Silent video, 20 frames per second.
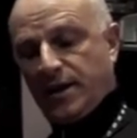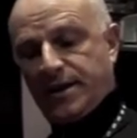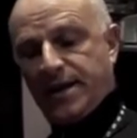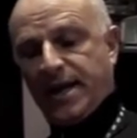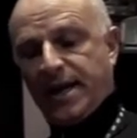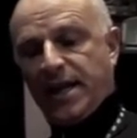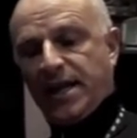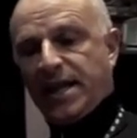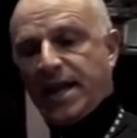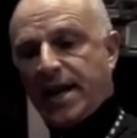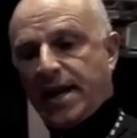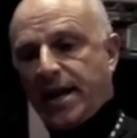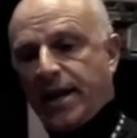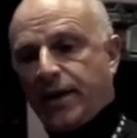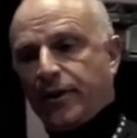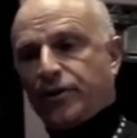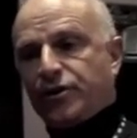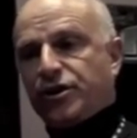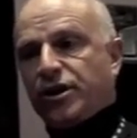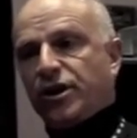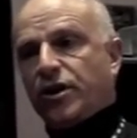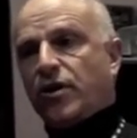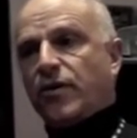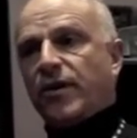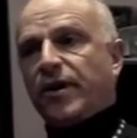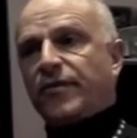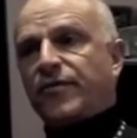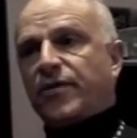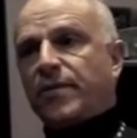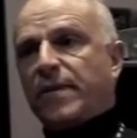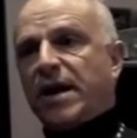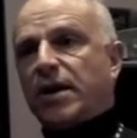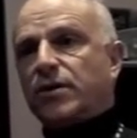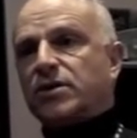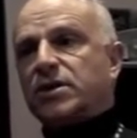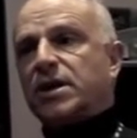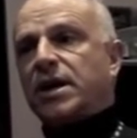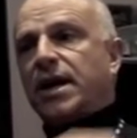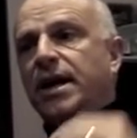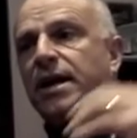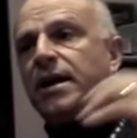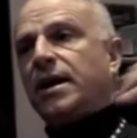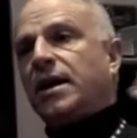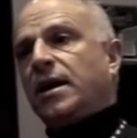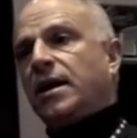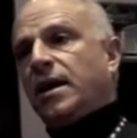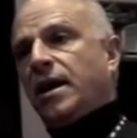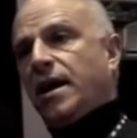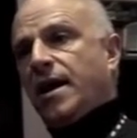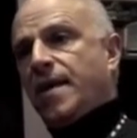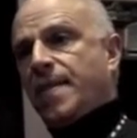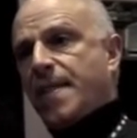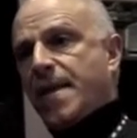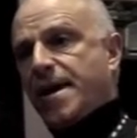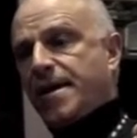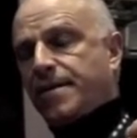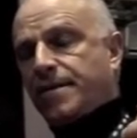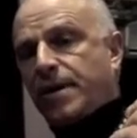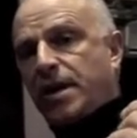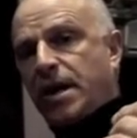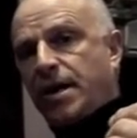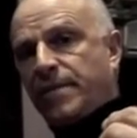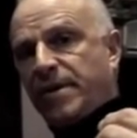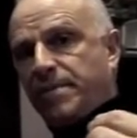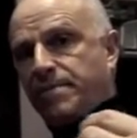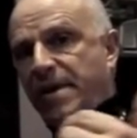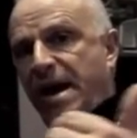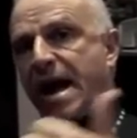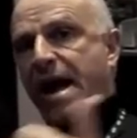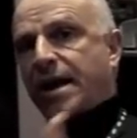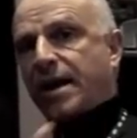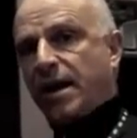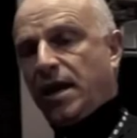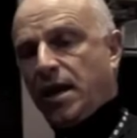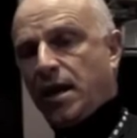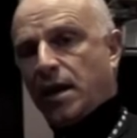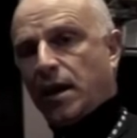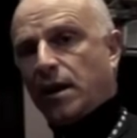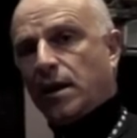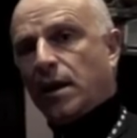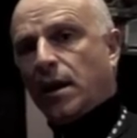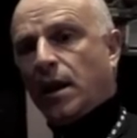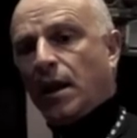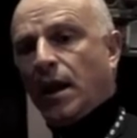taking that energy going from outside and then coming back in